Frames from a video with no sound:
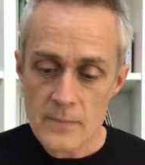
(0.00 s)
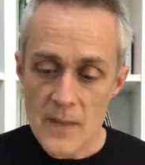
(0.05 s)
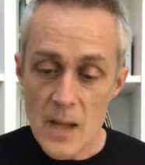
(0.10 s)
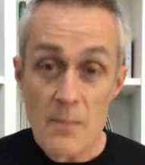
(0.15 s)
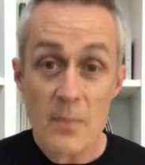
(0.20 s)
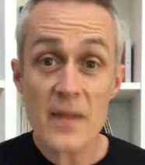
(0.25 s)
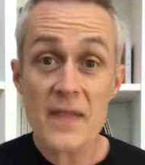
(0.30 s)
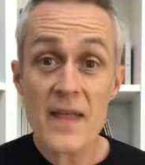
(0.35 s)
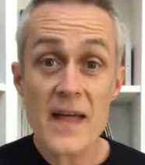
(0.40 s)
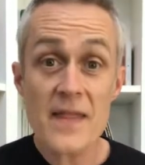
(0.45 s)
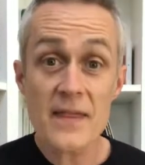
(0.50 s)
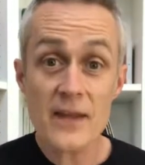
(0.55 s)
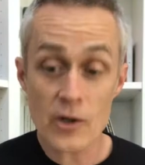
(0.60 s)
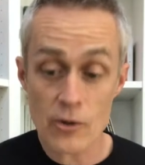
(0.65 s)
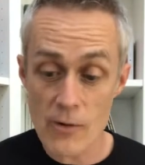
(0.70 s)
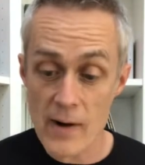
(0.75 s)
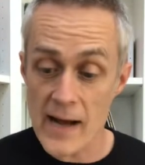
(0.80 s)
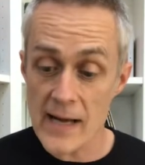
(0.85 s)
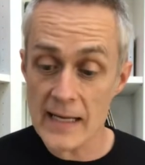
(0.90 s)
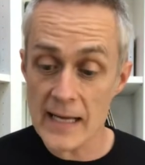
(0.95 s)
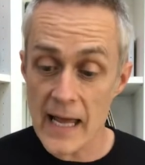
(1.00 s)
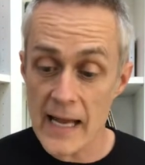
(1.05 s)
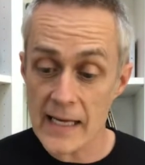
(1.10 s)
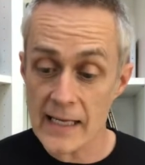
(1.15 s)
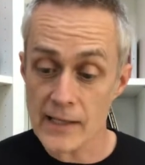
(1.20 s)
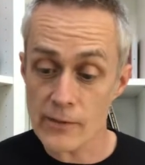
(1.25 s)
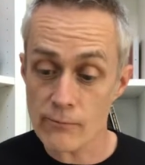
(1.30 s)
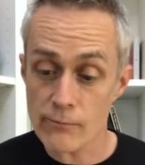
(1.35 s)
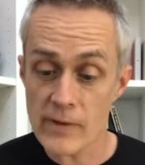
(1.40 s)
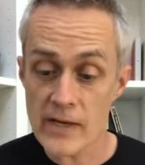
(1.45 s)
But then the grey
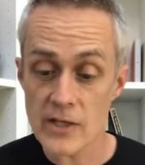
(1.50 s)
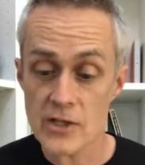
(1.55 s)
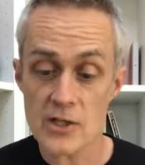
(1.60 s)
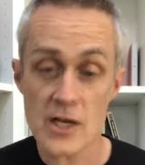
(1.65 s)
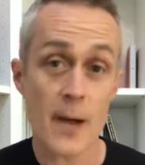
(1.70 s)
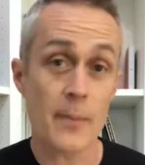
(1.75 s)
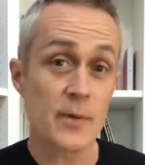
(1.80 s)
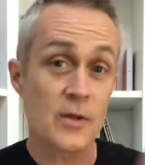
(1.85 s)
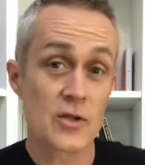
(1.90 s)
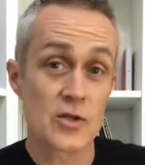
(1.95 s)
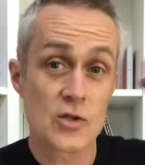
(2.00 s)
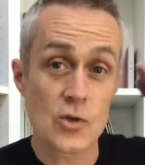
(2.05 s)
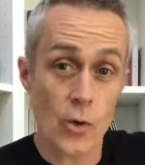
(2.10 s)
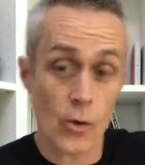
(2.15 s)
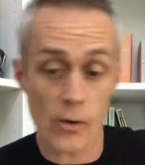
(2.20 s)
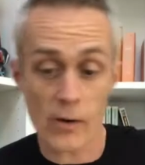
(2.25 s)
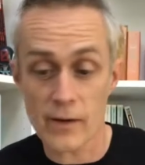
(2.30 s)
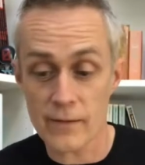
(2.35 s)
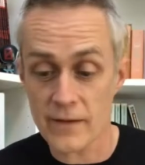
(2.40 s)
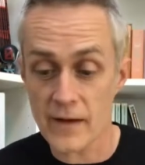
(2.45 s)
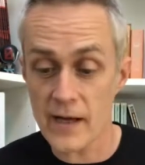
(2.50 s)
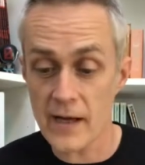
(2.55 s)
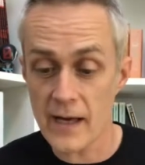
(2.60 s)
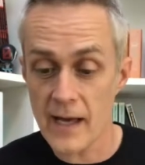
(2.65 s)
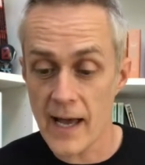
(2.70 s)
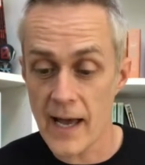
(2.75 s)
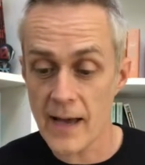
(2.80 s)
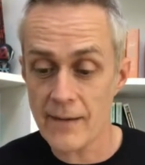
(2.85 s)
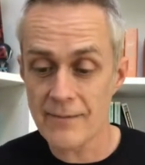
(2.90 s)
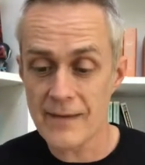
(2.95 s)
lady reached up and tore off her
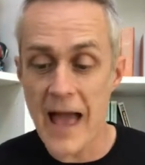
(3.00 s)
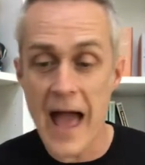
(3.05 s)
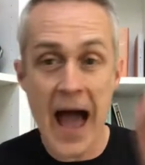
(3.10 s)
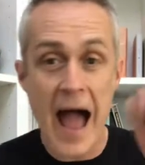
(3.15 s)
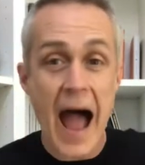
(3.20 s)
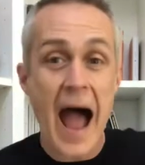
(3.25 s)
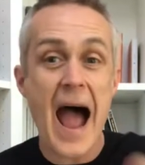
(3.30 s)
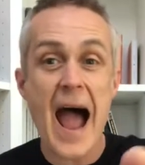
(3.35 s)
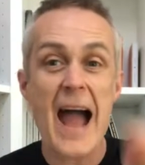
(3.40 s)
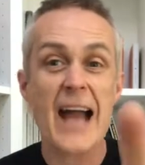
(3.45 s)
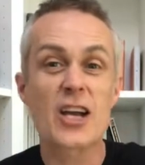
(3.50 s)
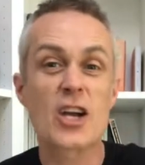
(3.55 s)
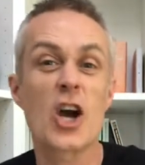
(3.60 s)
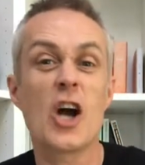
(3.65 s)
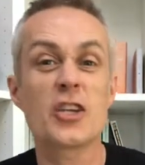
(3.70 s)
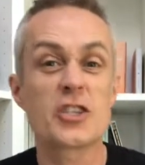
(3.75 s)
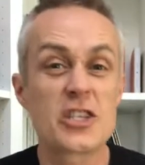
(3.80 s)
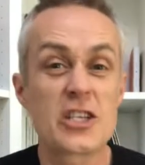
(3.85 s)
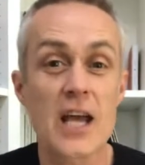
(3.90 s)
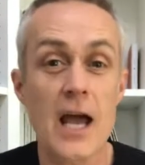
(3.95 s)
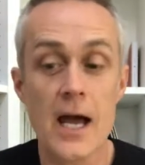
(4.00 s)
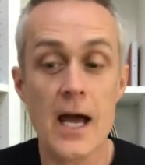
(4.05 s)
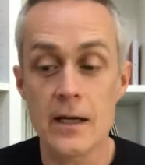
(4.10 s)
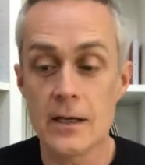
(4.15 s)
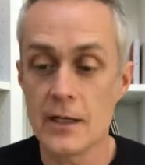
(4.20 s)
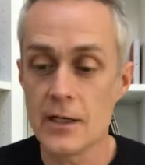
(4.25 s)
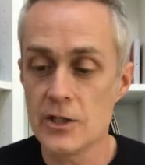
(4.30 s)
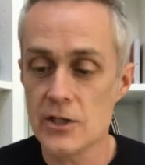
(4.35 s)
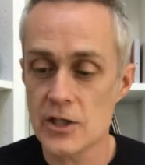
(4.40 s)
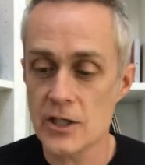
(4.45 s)
hair. "Ha! Gotcha!"
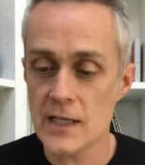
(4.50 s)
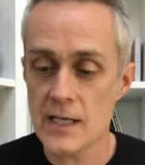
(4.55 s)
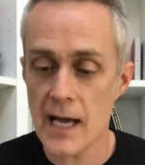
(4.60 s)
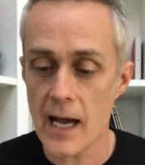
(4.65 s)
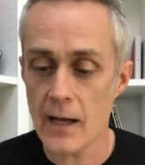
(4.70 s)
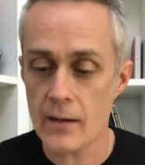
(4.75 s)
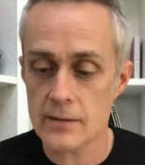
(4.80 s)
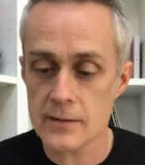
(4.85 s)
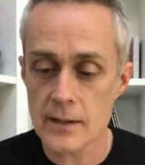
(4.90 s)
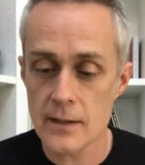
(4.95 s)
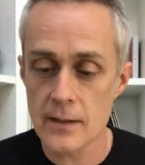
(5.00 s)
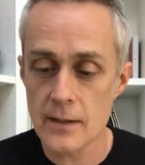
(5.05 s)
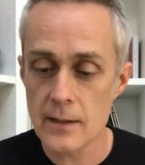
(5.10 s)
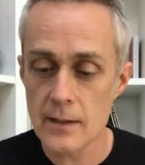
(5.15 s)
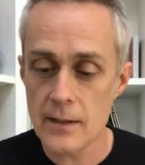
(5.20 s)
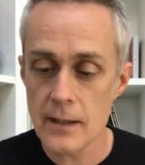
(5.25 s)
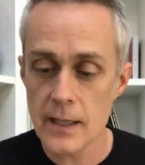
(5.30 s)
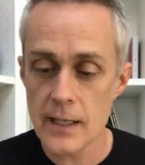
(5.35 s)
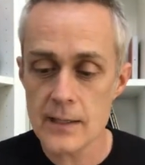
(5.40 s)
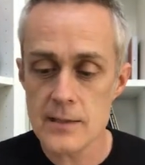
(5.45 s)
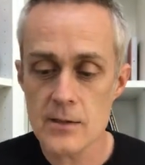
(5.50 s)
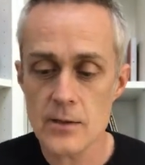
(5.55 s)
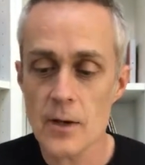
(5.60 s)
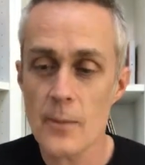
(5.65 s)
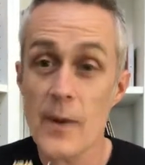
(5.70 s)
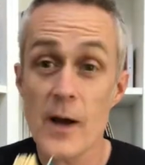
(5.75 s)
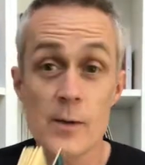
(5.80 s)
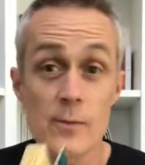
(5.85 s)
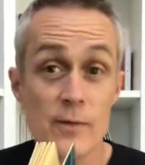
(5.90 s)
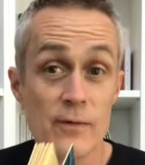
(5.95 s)
she yelled. It took a
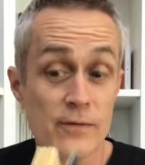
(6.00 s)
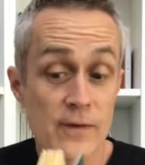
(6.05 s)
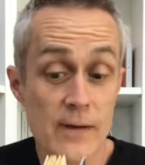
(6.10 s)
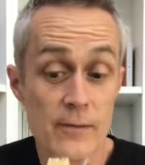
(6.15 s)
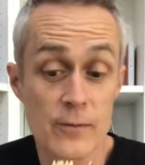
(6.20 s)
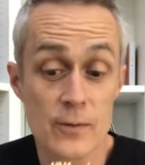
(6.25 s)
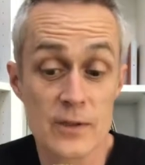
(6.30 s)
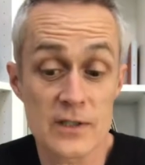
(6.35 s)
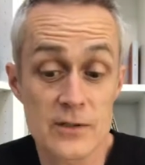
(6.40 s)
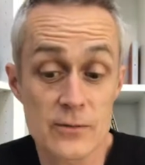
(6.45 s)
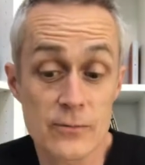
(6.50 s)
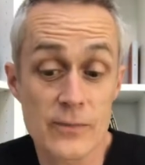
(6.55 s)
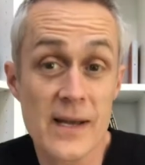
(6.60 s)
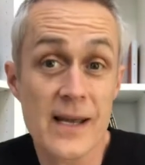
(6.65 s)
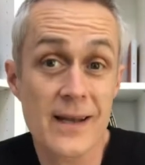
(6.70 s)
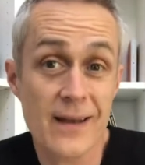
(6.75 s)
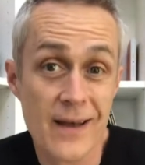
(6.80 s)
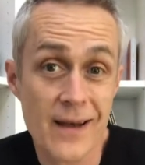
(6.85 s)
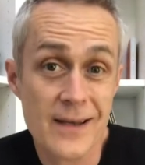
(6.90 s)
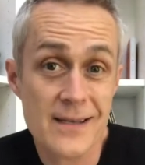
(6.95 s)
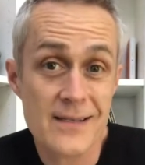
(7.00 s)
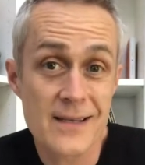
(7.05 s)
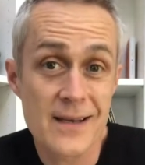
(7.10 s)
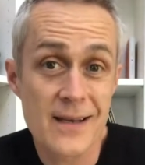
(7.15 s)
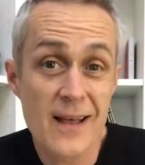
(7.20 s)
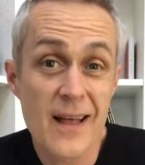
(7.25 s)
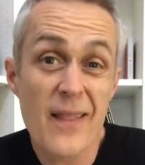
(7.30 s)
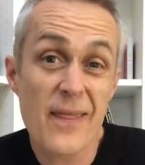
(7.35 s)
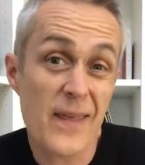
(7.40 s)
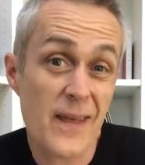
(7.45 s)
moment for everyone to realise
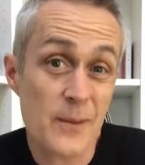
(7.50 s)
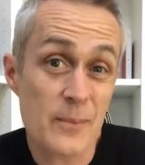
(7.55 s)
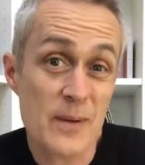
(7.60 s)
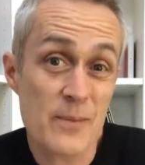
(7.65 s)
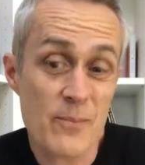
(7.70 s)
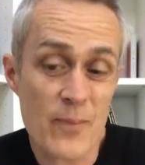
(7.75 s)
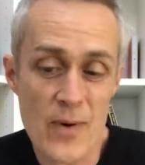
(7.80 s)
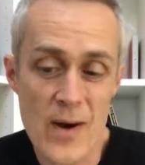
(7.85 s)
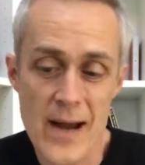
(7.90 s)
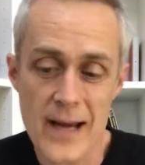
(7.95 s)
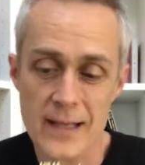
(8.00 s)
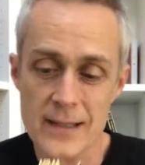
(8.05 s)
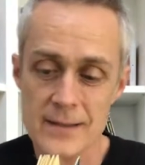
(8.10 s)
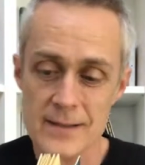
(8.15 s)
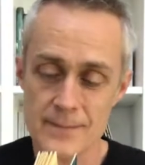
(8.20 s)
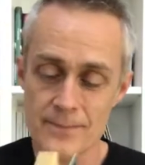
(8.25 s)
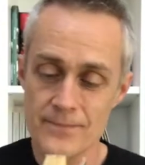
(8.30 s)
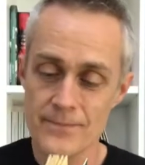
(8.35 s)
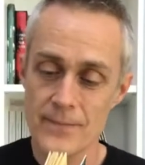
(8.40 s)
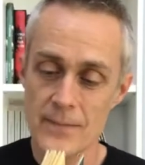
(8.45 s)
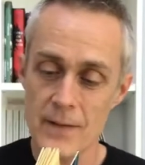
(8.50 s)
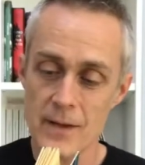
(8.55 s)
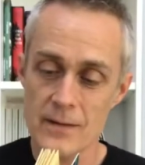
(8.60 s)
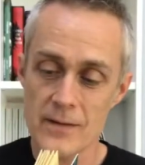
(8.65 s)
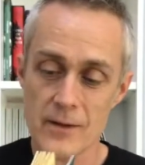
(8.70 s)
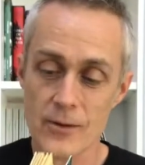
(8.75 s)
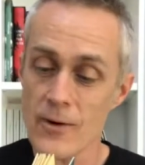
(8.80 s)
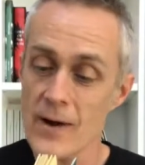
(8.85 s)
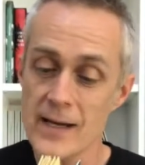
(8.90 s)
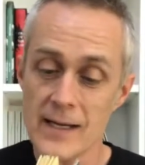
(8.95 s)
they'd been pranked. The
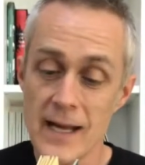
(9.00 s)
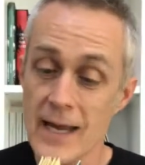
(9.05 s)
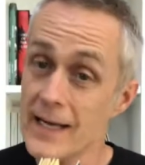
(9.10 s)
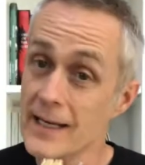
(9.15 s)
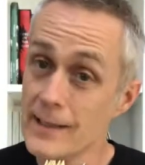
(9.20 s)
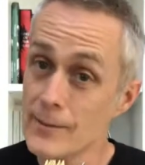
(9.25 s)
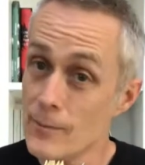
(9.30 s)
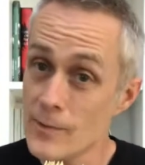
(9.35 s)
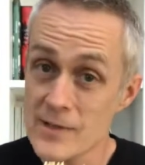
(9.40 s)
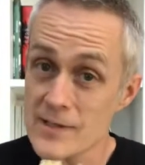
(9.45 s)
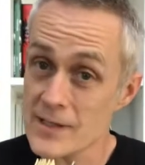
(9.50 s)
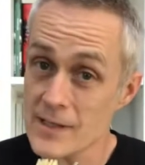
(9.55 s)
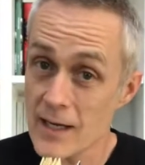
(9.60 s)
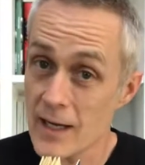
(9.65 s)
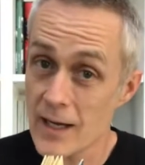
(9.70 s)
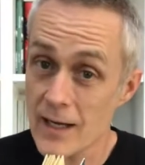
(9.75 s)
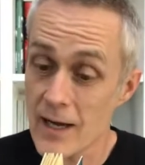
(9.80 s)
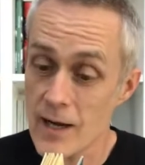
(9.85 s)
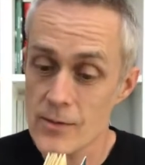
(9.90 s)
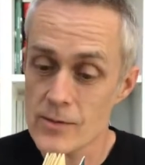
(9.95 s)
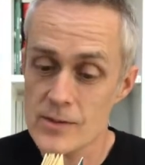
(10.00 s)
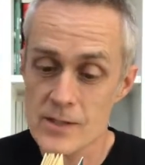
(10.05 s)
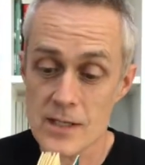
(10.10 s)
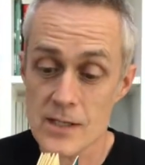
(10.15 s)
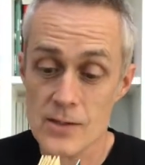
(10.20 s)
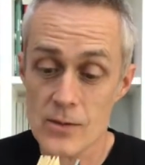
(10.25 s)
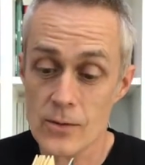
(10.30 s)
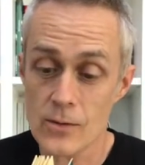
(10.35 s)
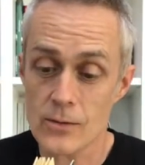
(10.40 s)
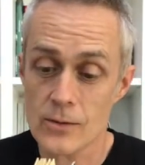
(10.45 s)
grey lady wasn't a ghost at
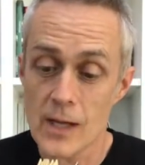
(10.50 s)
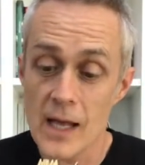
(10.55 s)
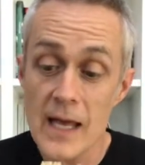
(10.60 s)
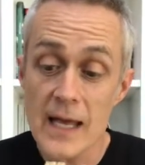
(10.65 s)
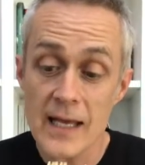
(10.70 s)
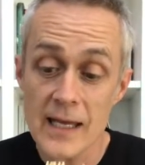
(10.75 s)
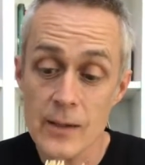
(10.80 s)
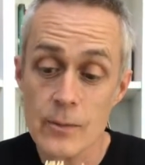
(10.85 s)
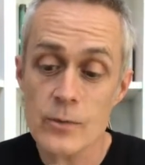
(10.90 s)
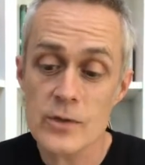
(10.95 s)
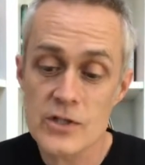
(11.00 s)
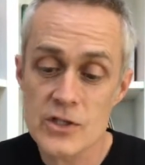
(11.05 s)
all. It was